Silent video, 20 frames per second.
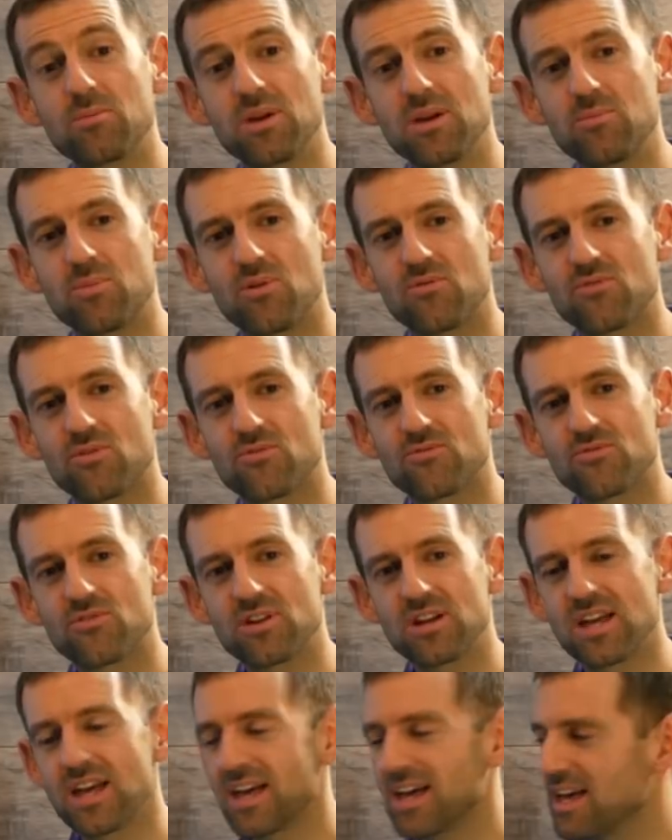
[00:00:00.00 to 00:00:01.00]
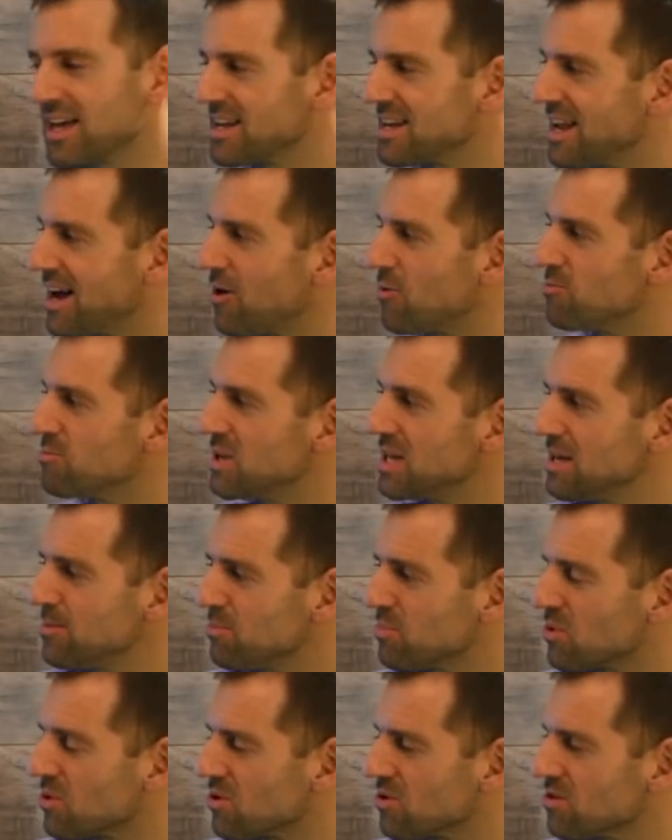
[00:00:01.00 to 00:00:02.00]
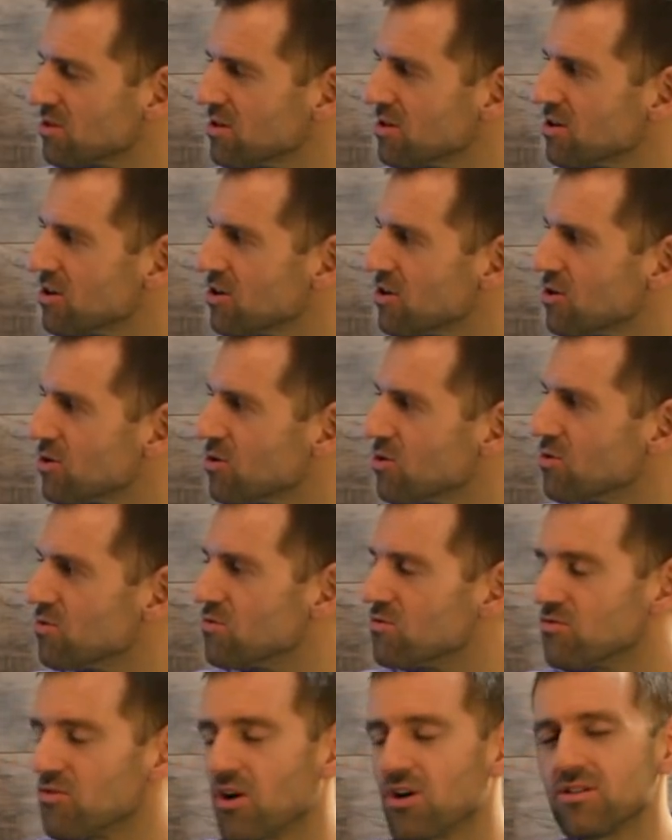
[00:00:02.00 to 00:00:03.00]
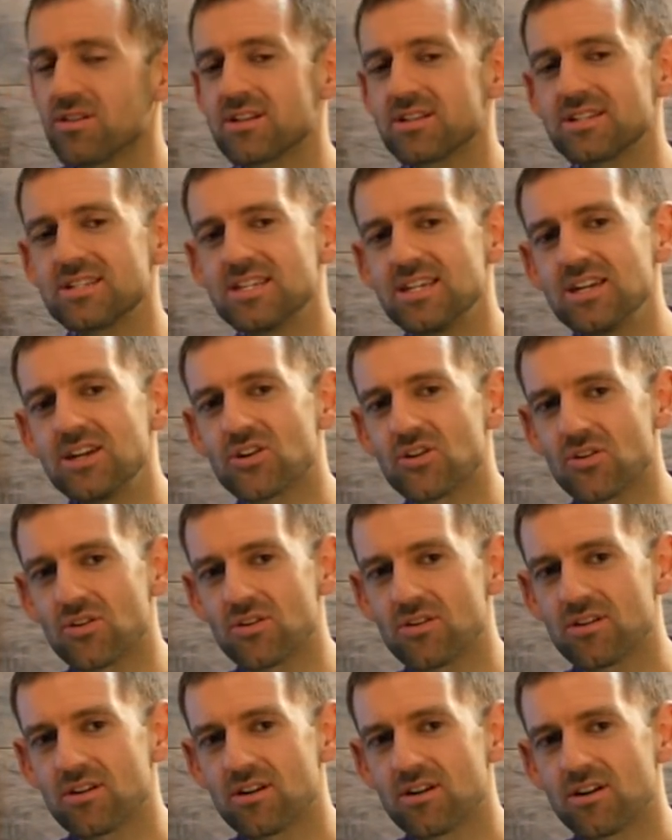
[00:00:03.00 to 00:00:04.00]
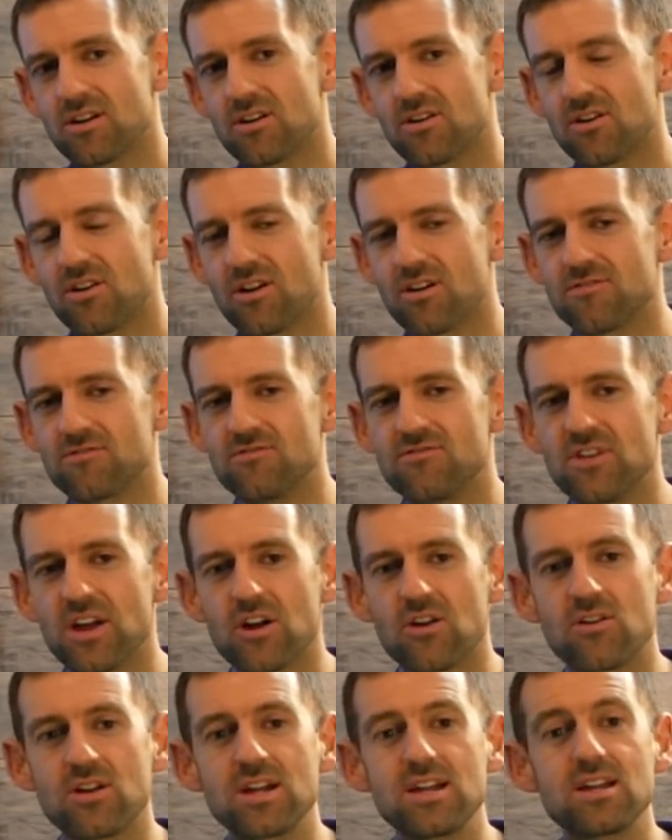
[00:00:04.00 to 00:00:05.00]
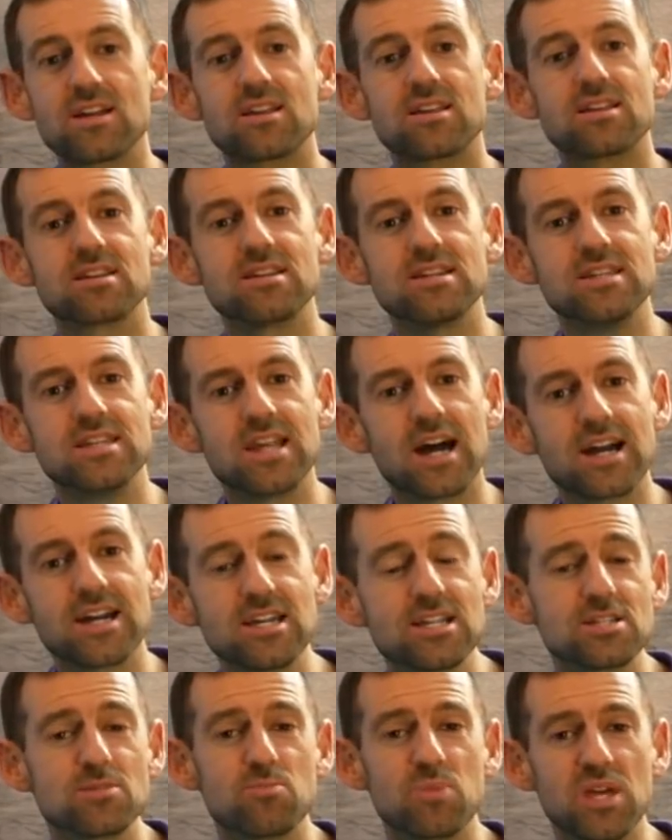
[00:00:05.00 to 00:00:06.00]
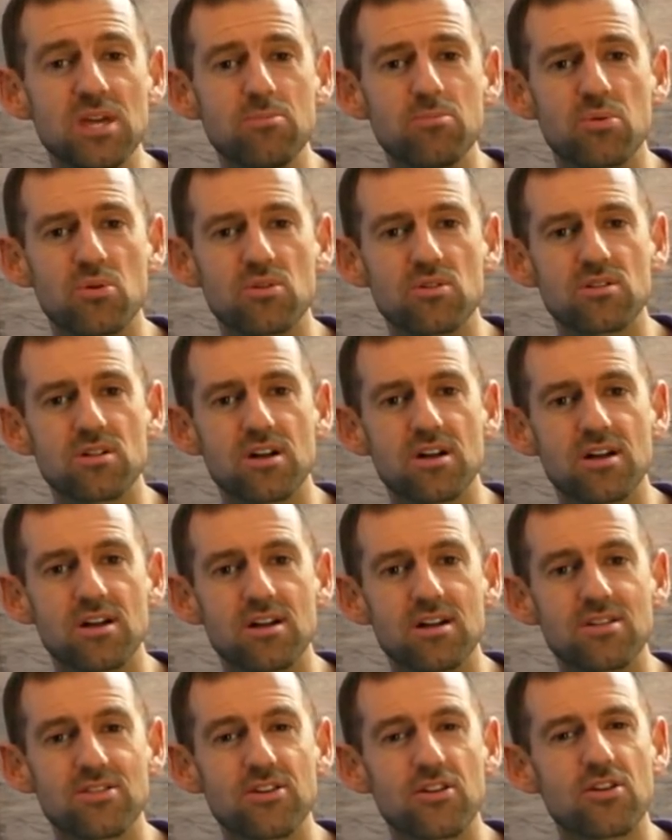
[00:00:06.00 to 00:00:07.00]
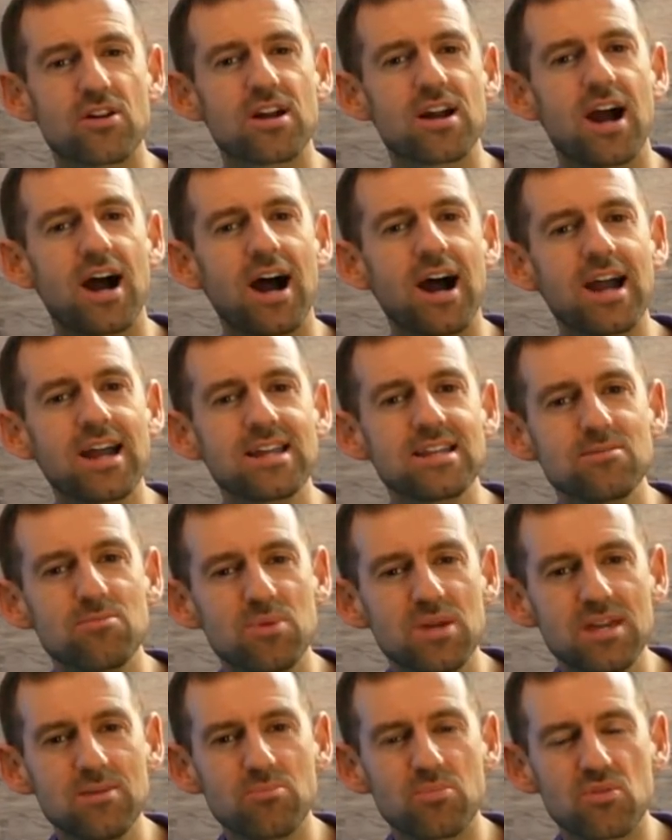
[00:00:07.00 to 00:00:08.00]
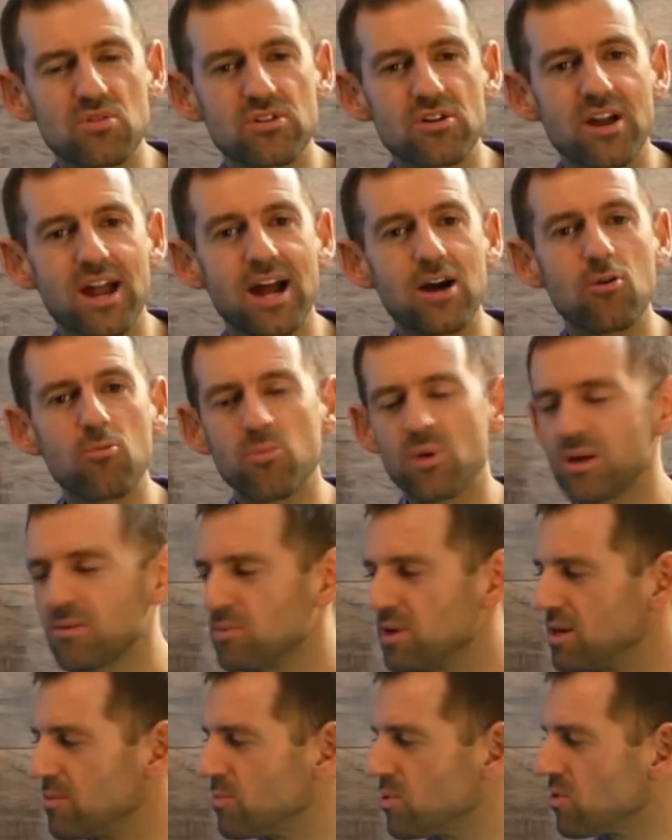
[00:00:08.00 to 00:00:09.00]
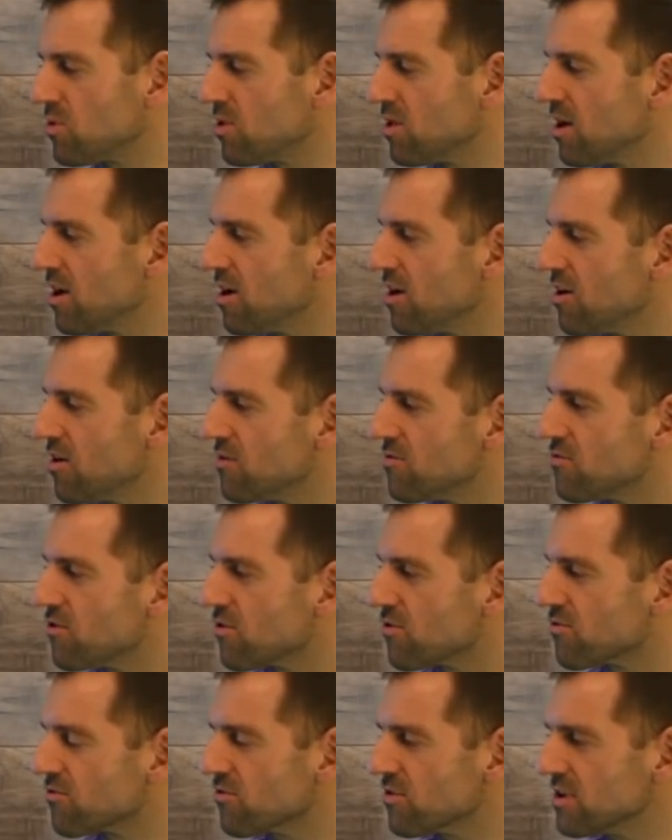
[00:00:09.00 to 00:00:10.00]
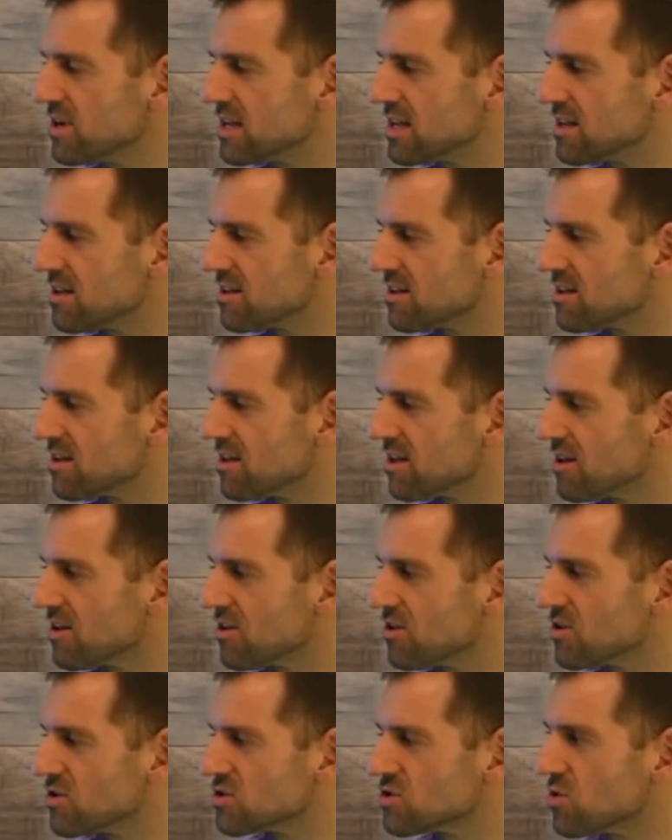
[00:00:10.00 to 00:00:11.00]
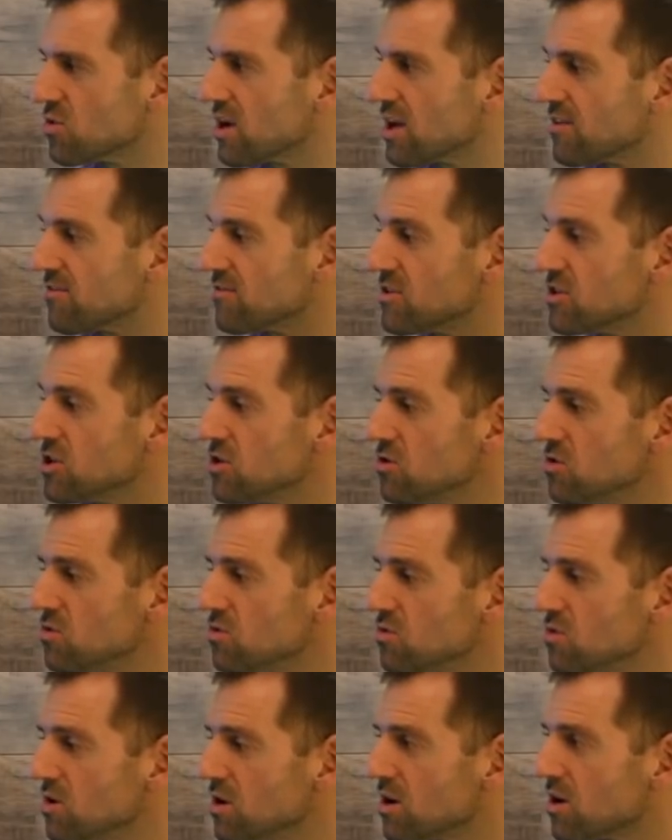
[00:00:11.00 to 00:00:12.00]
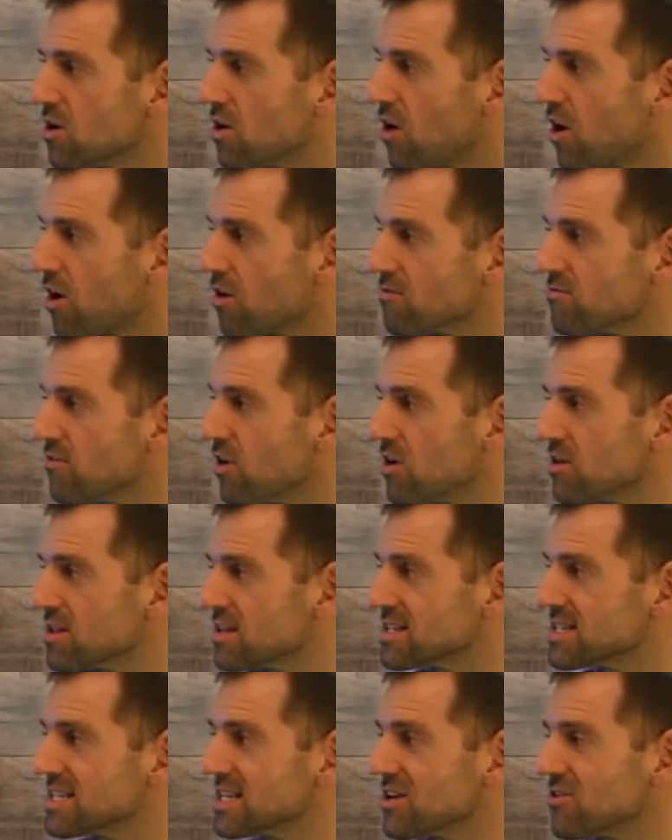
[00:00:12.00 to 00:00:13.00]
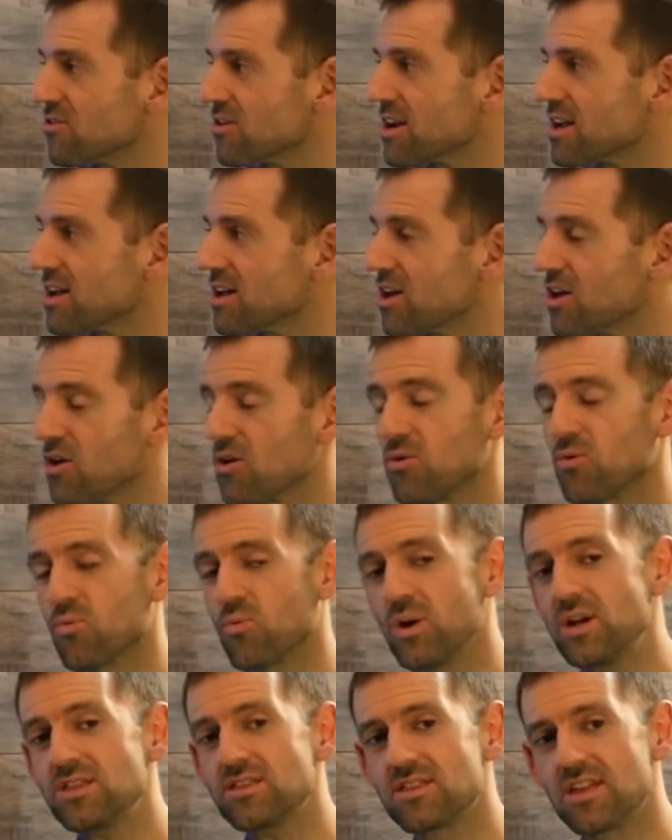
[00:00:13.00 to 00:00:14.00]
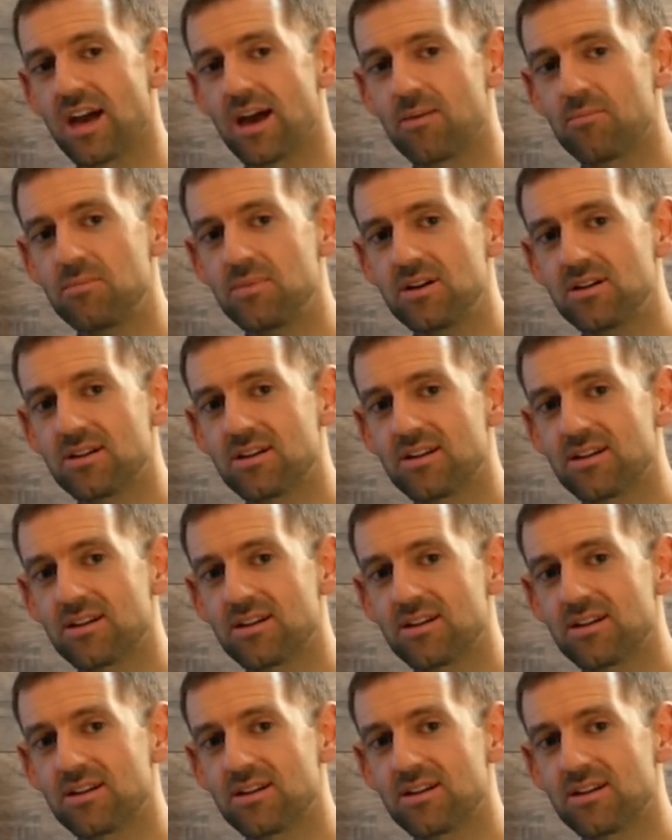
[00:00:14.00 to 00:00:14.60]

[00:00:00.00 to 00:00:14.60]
people for free. Now, people who volunteer are very nice people. They're kind people. They're helping people for free. So if you are volunteering with them,